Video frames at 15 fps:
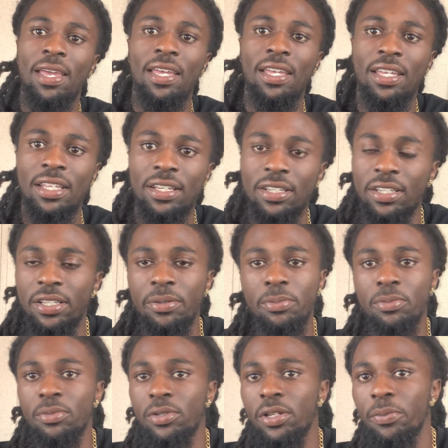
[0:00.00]
And
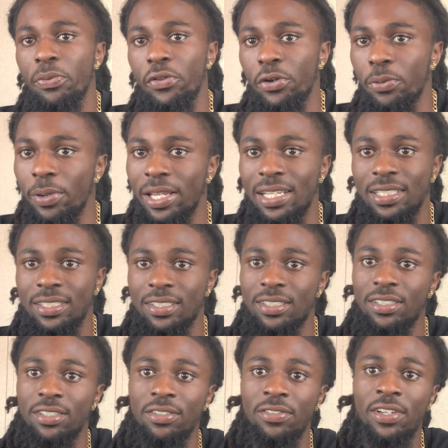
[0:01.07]
them them three ways and
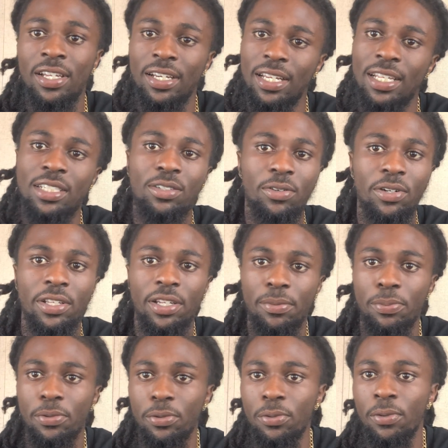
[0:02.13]
stuff that's going to help
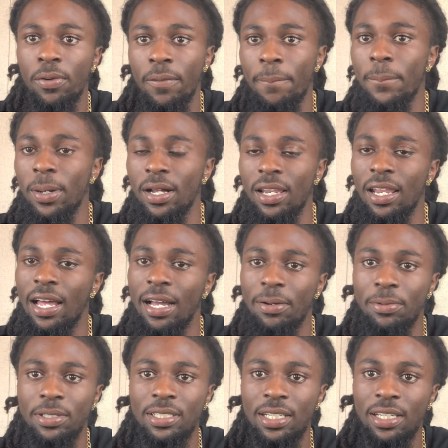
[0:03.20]
you a lot
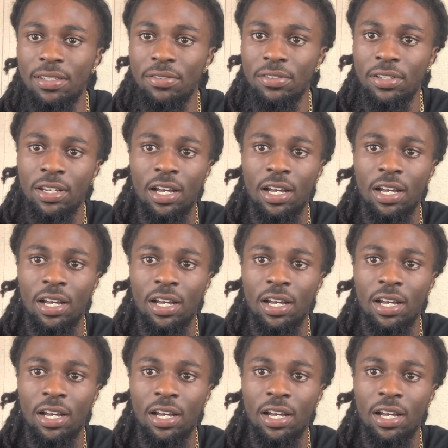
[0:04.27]
with saving.